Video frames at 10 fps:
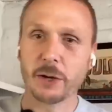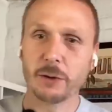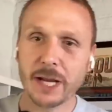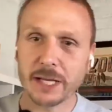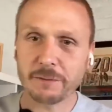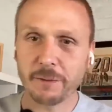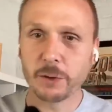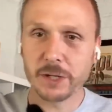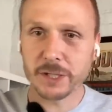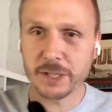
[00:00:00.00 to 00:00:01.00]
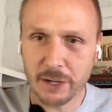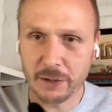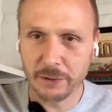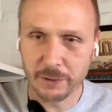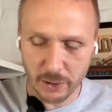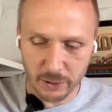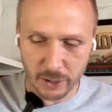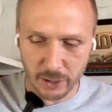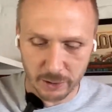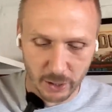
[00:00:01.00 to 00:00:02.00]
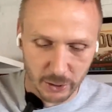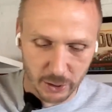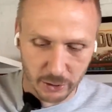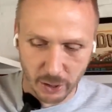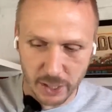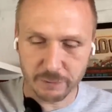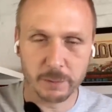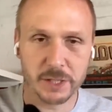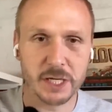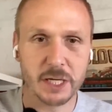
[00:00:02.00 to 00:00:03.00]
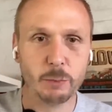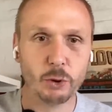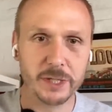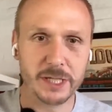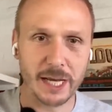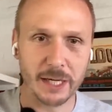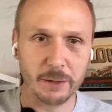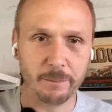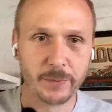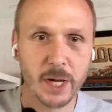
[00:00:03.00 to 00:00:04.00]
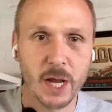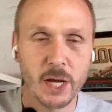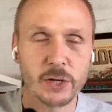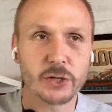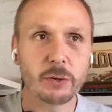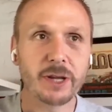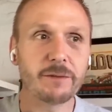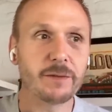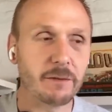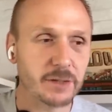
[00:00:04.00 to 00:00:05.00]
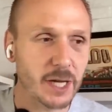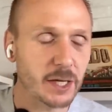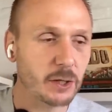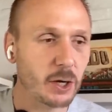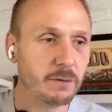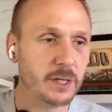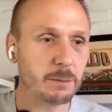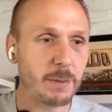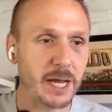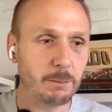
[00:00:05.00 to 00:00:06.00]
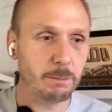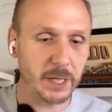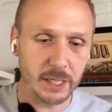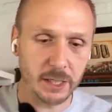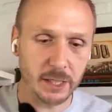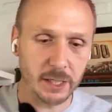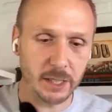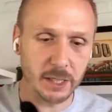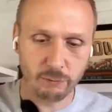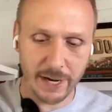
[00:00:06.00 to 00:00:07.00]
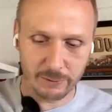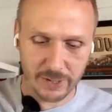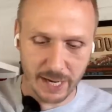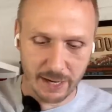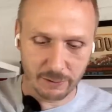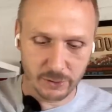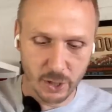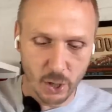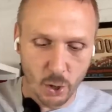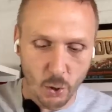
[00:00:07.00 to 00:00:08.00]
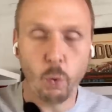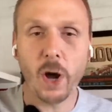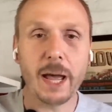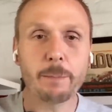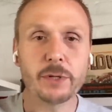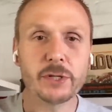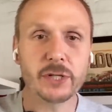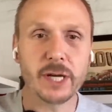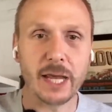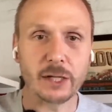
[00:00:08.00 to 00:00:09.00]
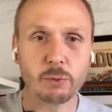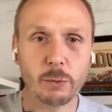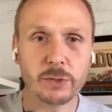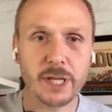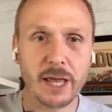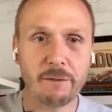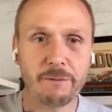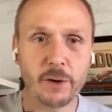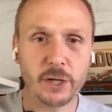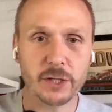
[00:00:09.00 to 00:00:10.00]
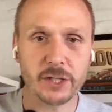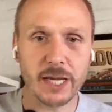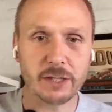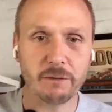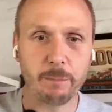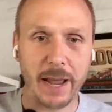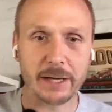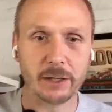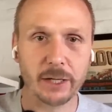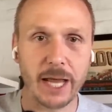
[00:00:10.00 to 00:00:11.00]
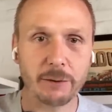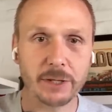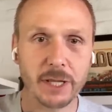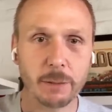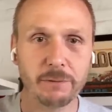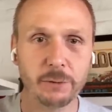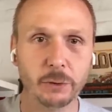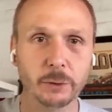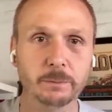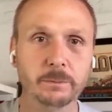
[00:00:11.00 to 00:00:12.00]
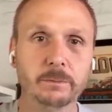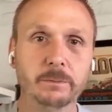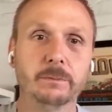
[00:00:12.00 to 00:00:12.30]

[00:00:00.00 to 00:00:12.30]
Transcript: So let's focus then on on our on our guys from the Sirmoor battalion. So they've they've taken over this main picket up at Hindu Rao's house. What happens next? What was their first taste of battle, and how did they perform?